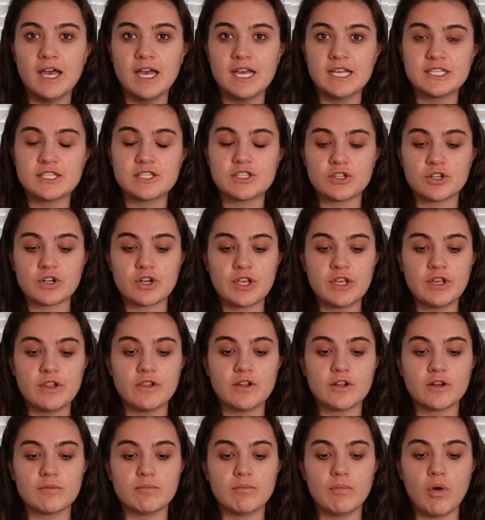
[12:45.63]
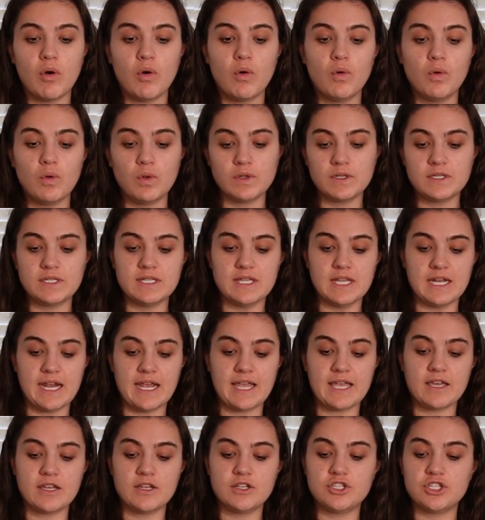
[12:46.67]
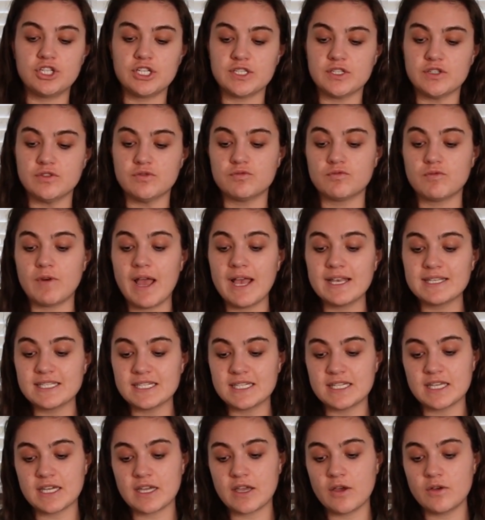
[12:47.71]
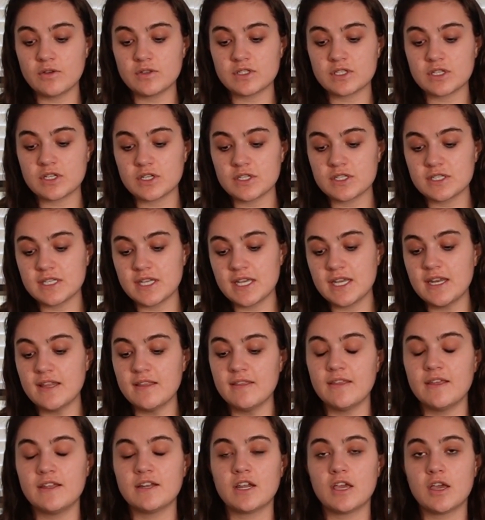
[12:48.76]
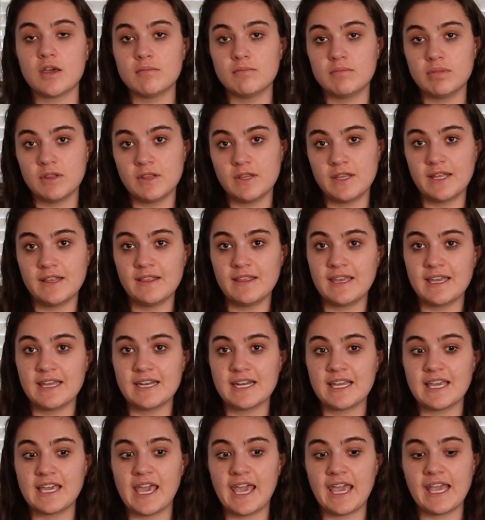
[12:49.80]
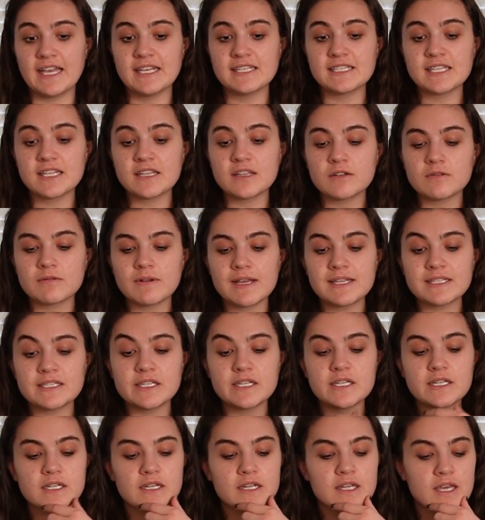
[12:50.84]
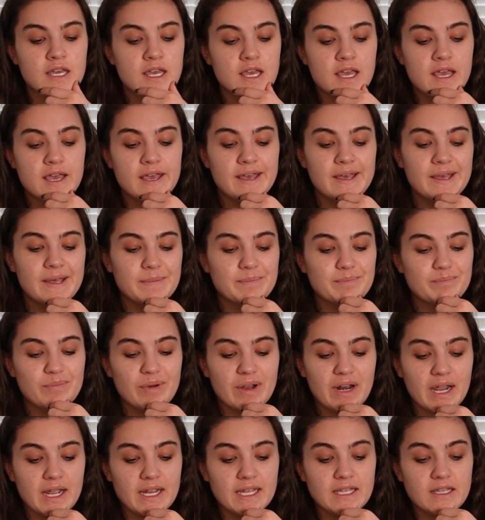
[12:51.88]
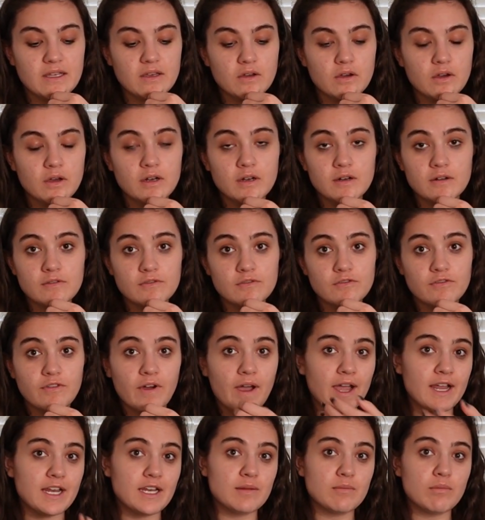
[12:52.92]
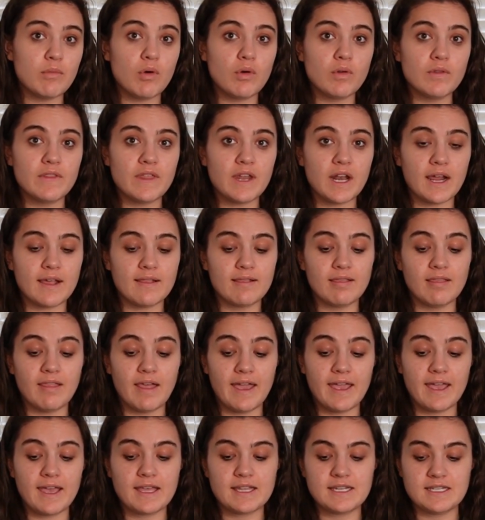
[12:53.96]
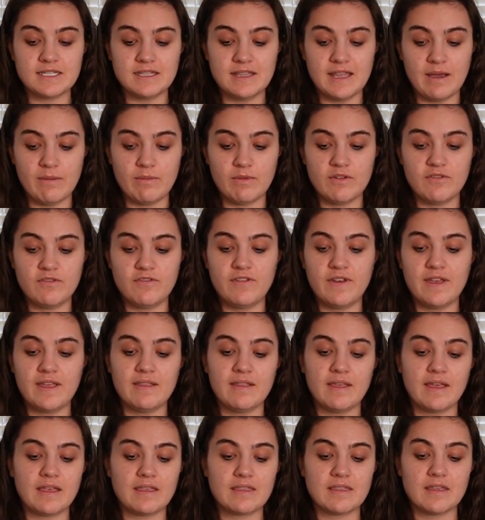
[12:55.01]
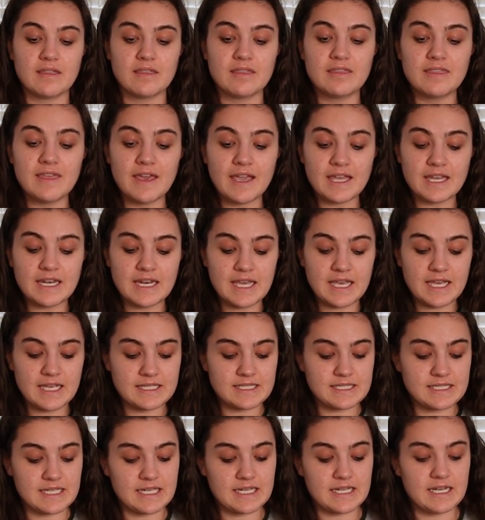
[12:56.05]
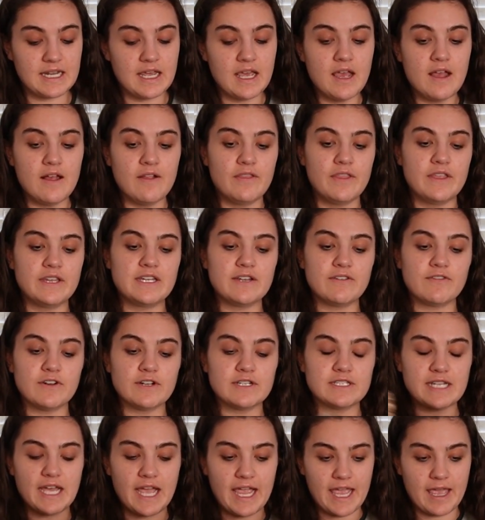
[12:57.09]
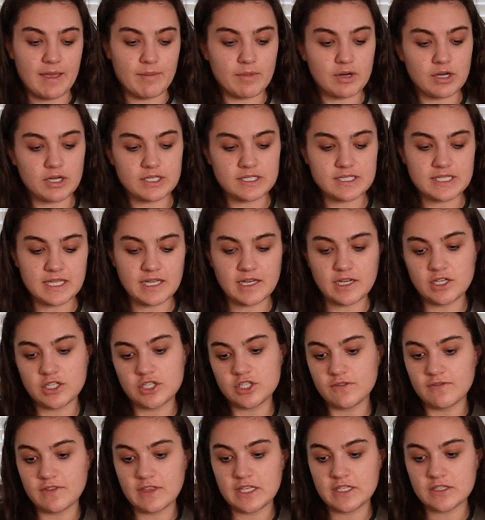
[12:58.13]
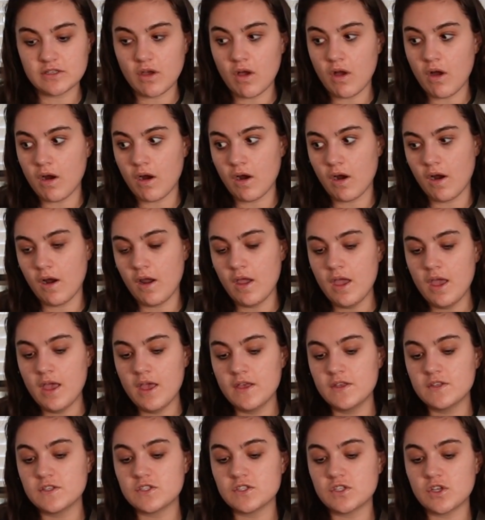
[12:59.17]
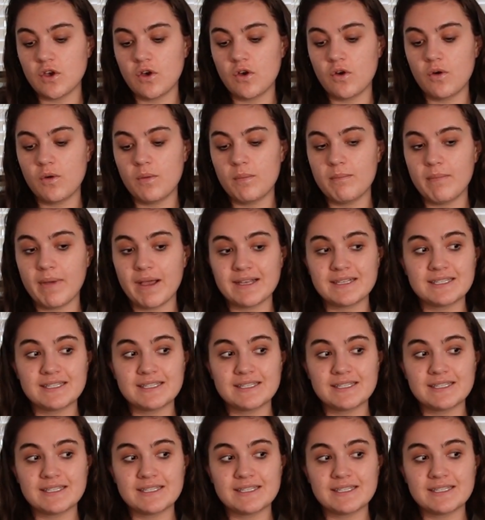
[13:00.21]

circular mold that I could just rest the coasters in and then completely encase in the resin. But I couldn't find a mold that I liked that would fit like the thickness and the different diameters that each of these are. So my